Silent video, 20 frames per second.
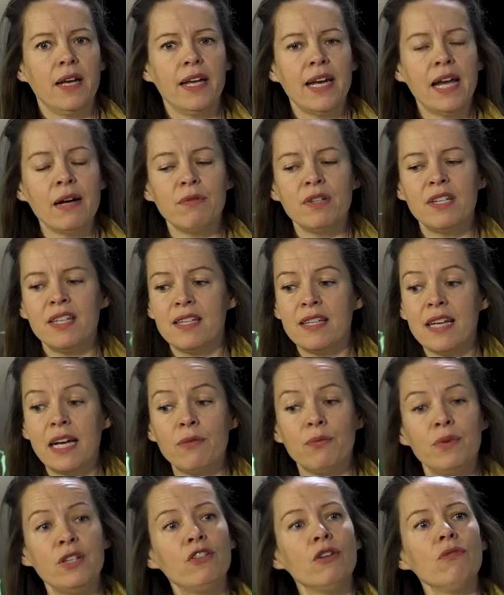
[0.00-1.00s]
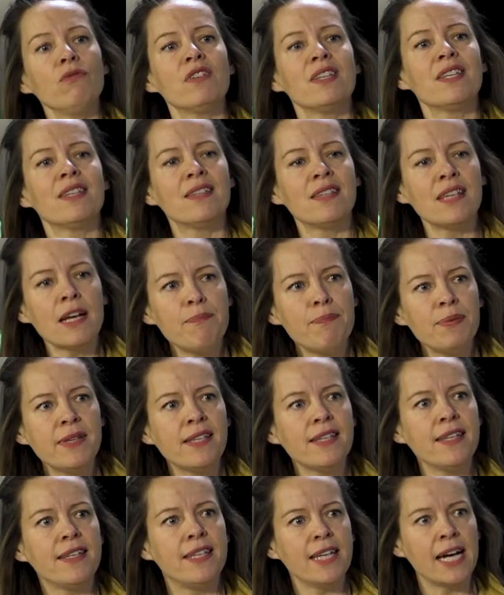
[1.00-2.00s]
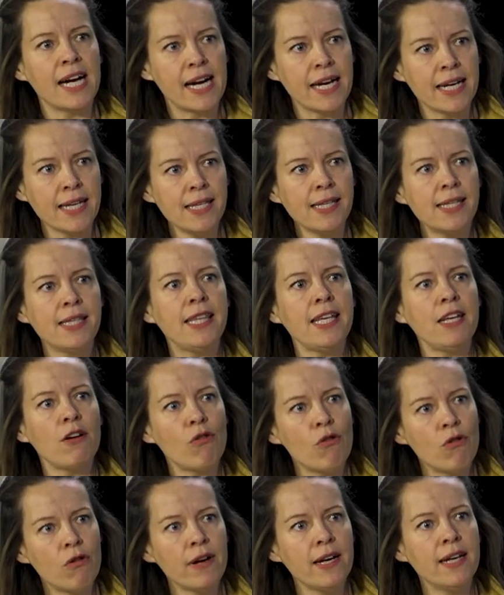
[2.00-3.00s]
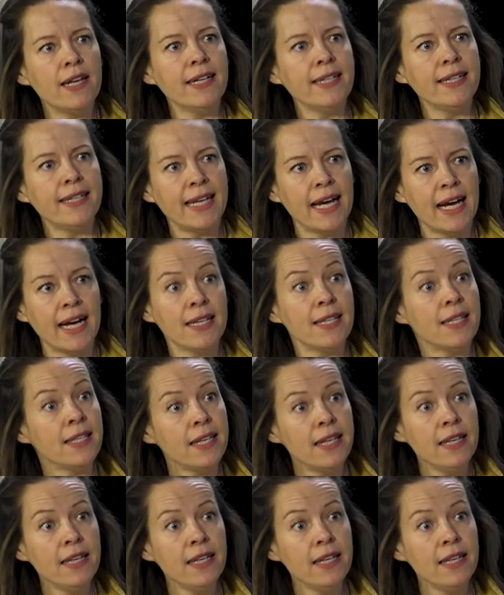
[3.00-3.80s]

And I would decide we don't subsidize the oil and gas